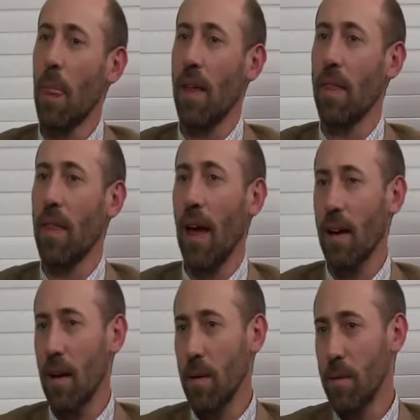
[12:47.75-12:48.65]
And
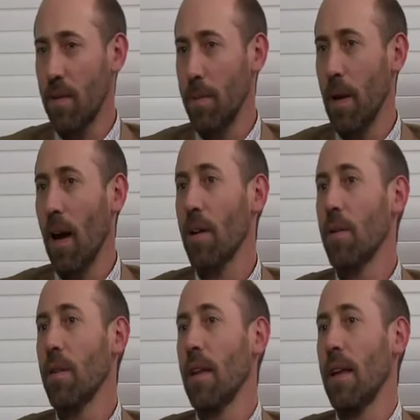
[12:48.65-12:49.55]
that comes from not
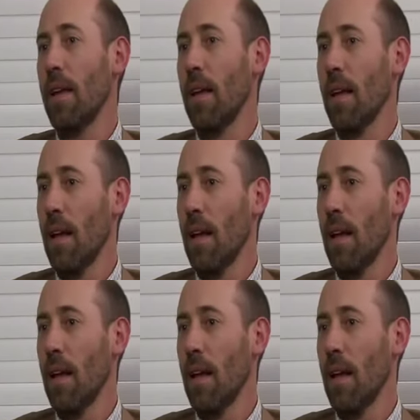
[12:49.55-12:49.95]
only